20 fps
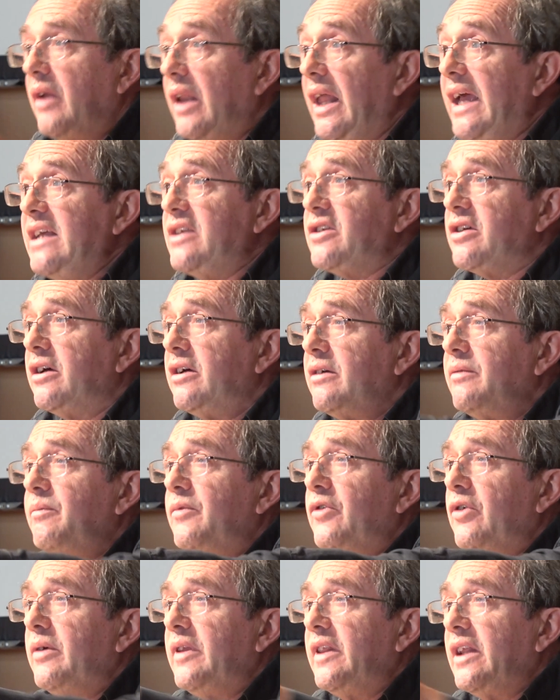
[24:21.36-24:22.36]
later,
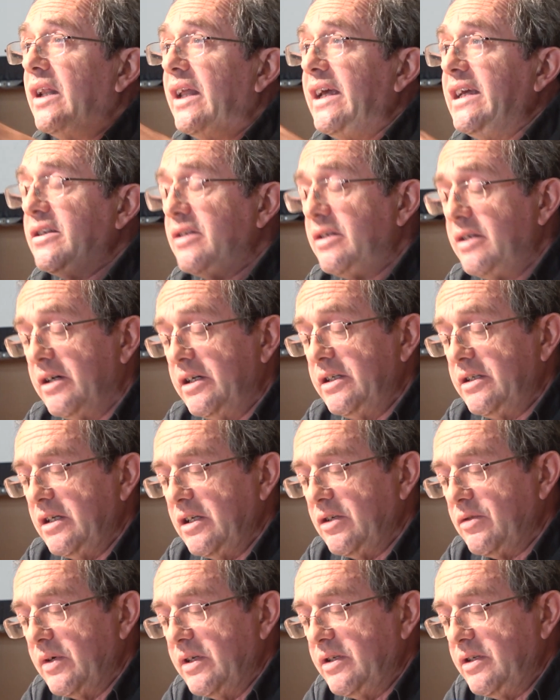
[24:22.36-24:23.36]
so in the late
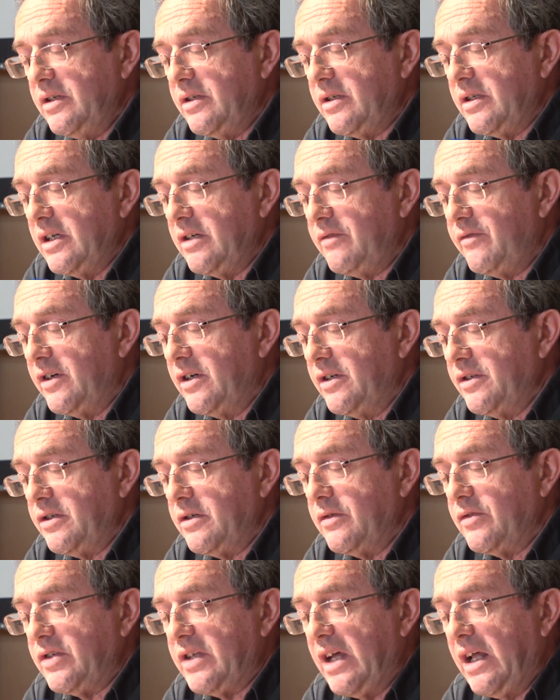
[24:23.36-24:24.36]
1920s, the advance
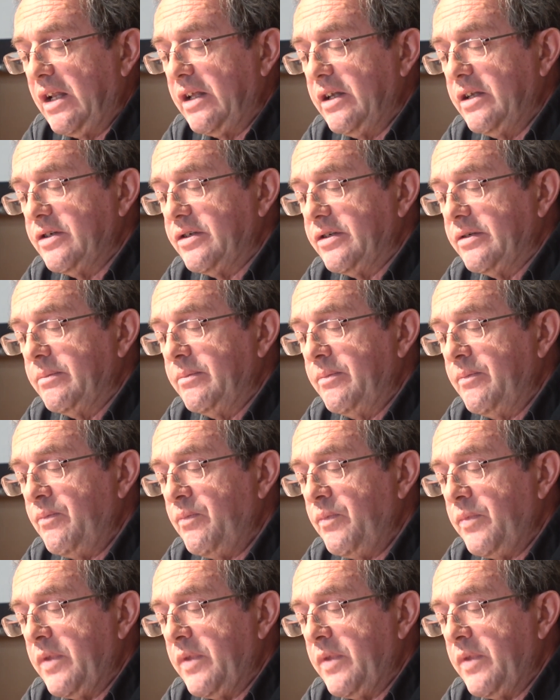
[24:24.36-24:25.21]
of Stalinism,